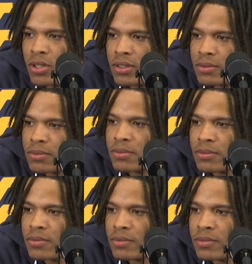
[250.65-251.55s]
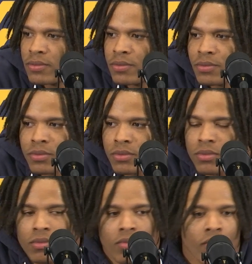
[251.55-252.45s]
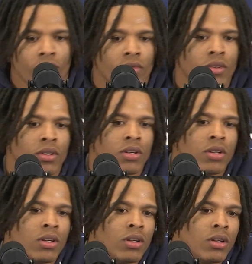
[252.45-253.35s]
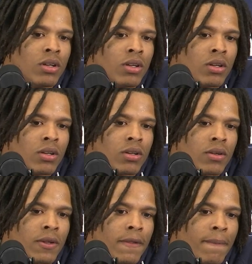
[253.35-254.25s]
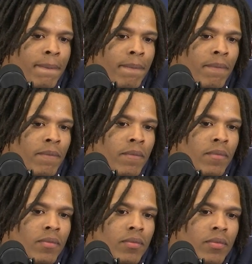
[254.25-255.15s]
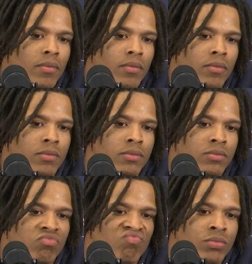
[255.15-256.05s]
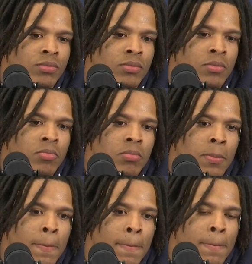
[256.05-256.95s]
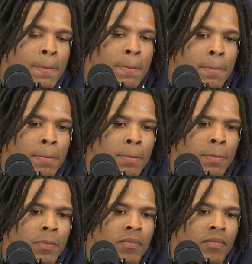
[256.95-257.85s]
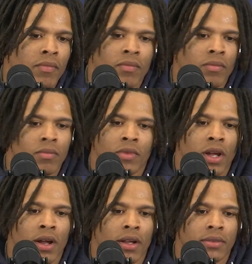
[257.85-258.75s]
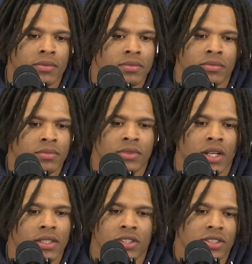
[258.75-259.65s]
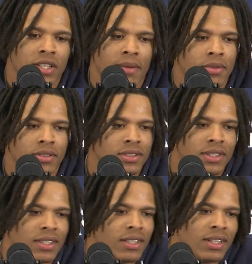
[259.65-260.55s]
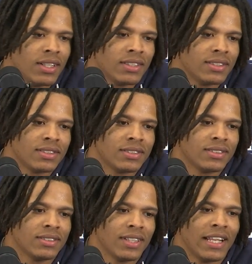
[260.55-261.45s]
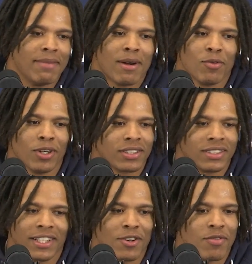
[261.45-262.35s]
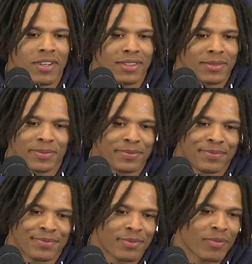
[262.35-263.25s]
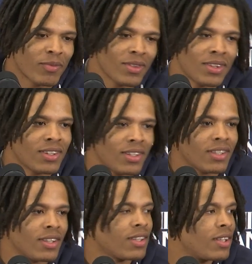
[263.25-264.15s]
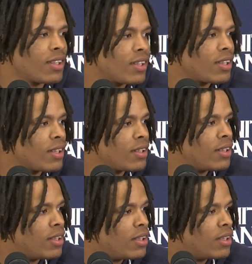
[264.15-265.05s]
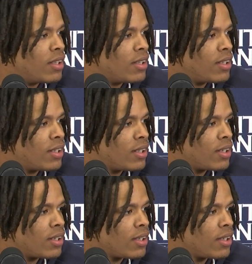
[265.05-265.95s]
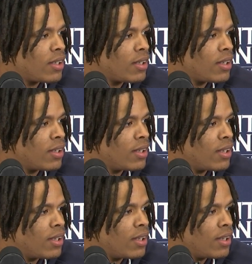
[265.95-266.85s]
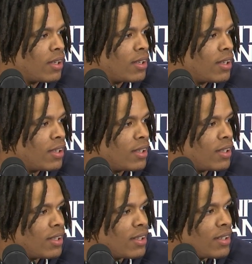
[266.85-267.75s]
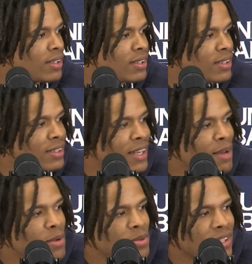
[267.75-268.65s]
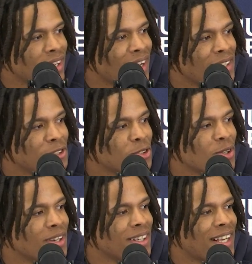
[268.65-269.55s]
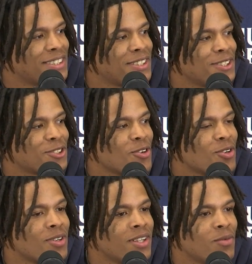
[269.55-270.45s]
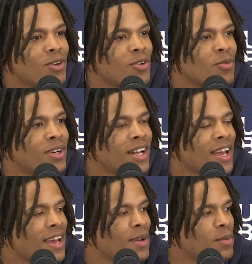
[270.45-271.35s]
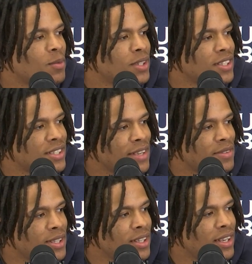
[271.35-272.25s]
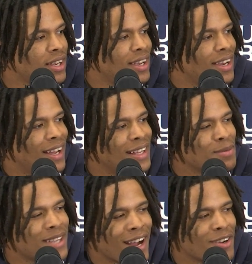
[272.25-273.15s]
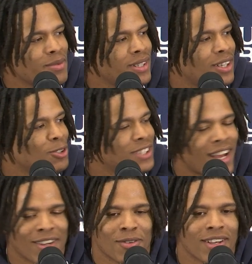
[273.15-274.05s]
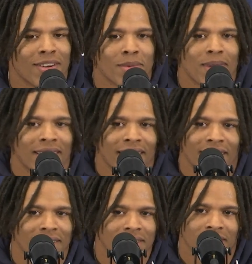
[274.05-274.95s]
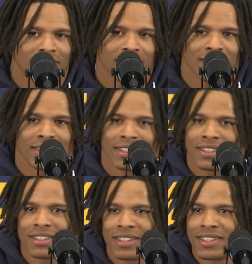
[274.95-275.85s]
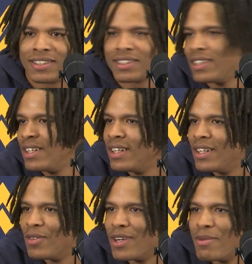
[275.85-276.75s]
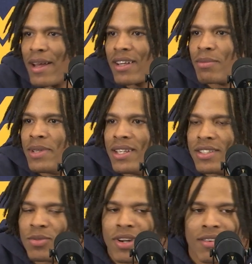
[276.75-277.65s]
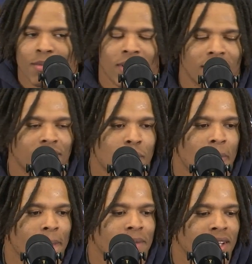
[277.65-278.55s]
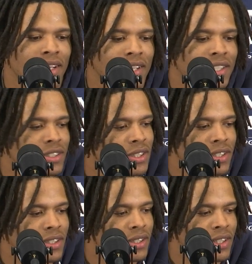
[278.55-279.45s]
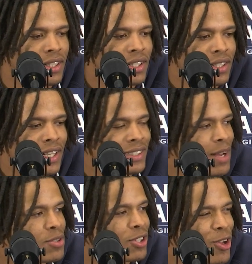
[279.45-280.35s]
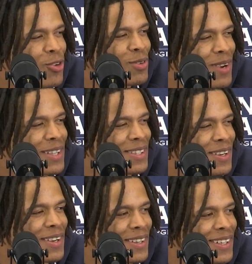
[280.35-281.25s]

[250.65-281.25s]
it you somebody that sets personal goals at all? Like, did you enter this game saying I got to get to 100 yards or I got to get a touchdown or no. anything like that? No, it just happened. I let my work take over. It sounds like you're still not satisfied that you didn't score. Is that still sort of a bone? Yeah, I'm upset. I didn't score. I should have scored on the one-on-one I had with the safety. I let him tackle me. Coach Scott gonna get on me about that in the, in the uh, running back meetings or whatever. But yeah, that's the that, that was a long one right there.